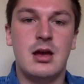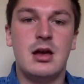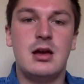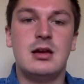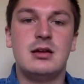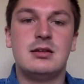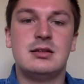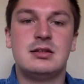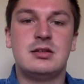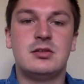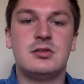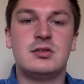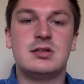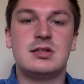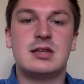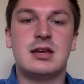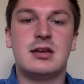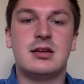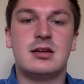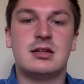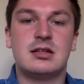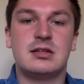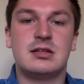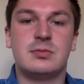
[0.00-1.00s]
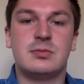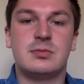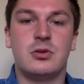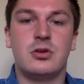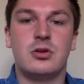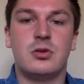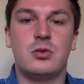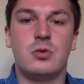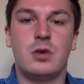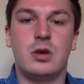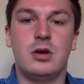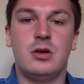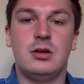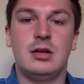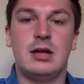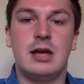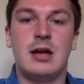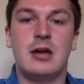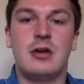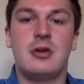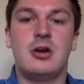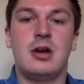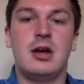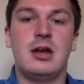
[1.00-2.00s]
Students can explore the world and
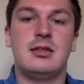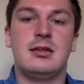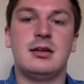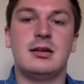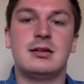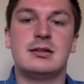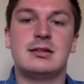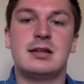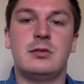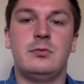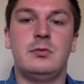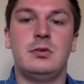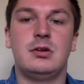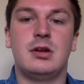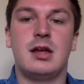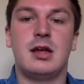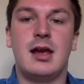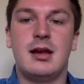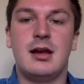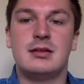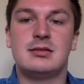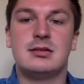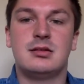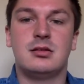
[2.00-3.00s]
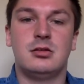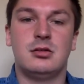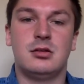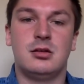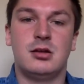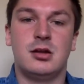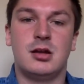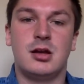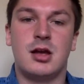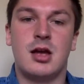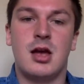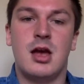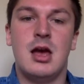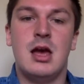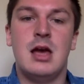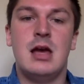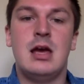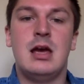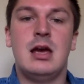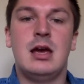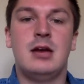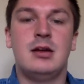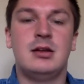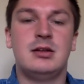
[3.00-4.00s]
create things that will enhance their learning
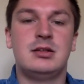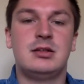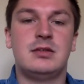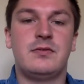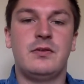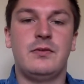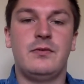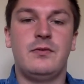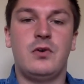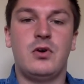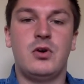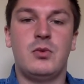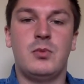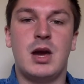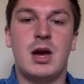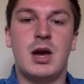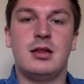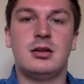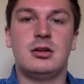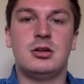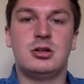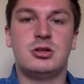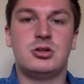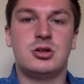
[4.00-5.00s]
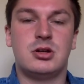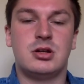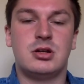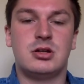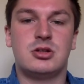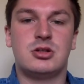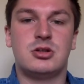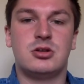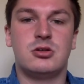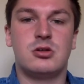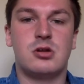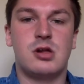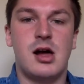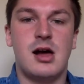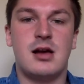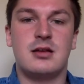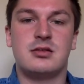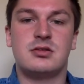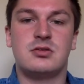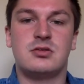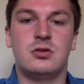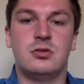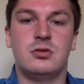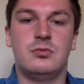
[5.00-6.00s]
in a different format than a traditional
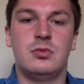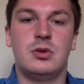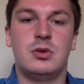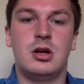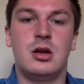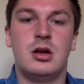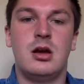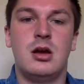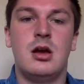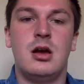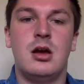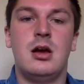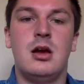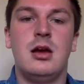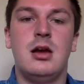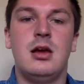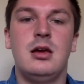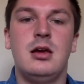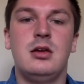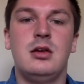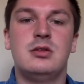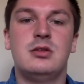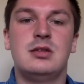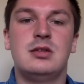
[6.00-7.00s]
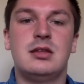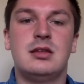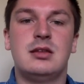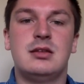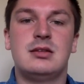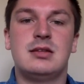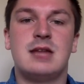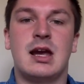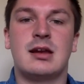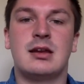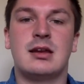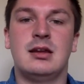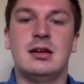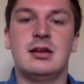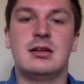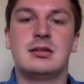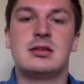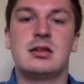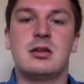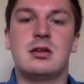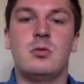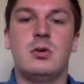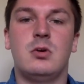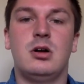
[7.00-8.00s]
classroom. Using these techniques
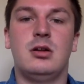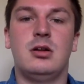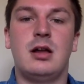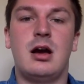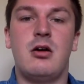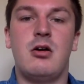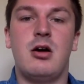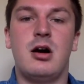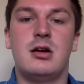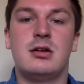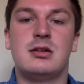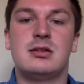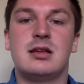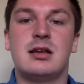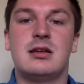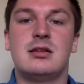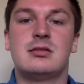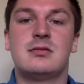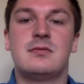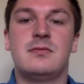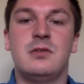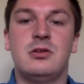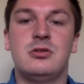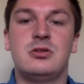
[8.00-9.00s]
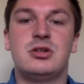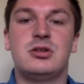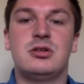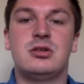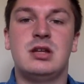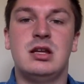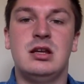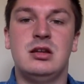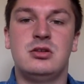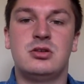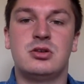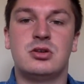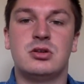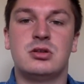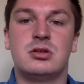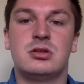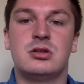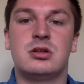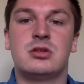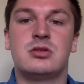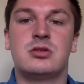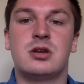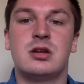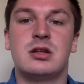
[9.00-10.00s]
will allow us as future teachers to
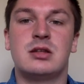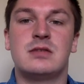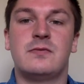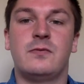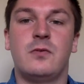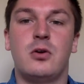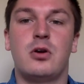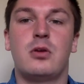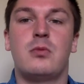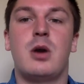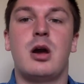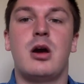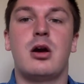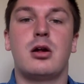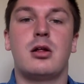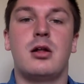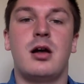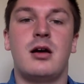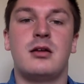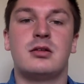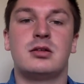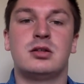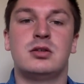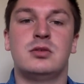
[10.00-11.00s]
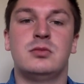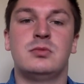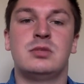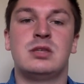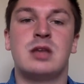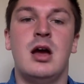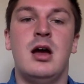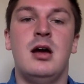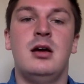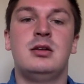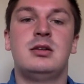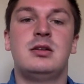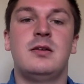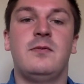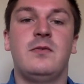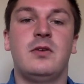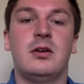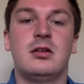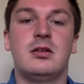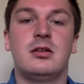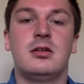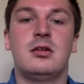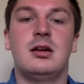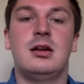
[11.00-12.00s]
transform our classrooms to
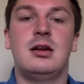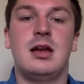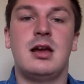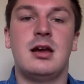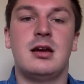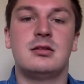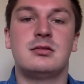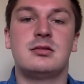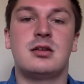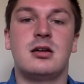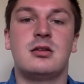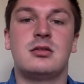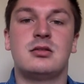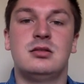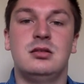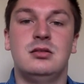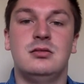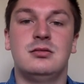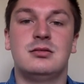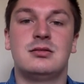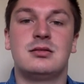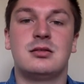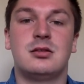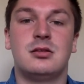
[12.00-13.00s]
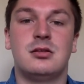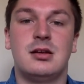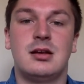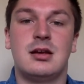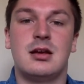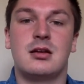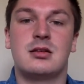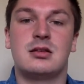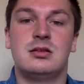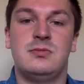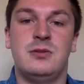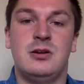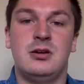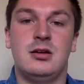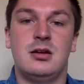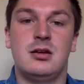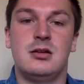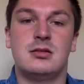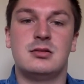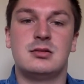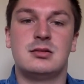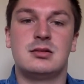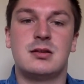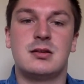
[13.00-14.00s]
further enhance our students' learning
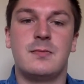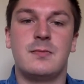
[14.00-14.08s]
experience.